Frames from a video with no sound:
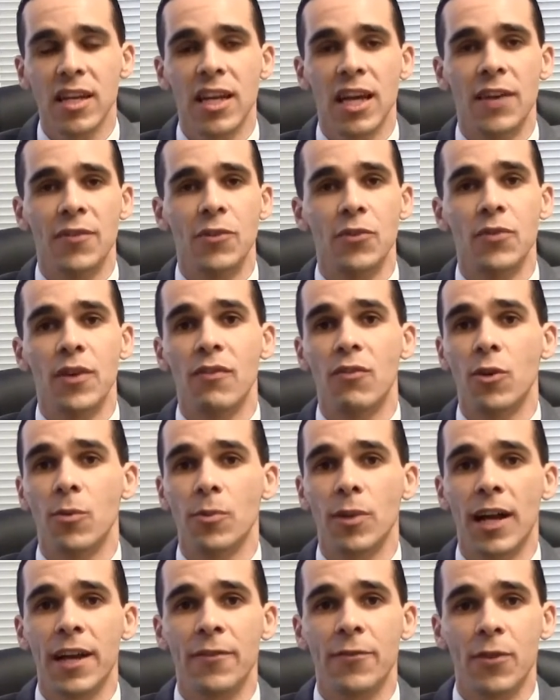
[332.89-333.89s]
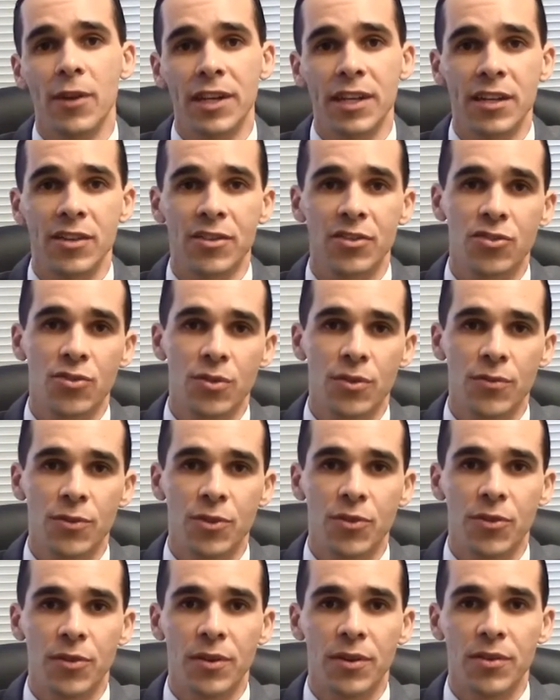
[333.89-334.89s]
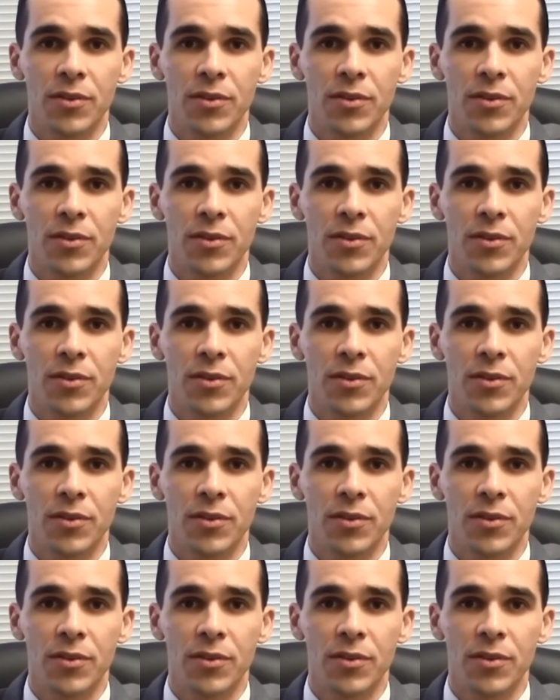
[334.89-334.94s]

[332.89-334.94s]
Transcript: if you've ever applied for any other sort of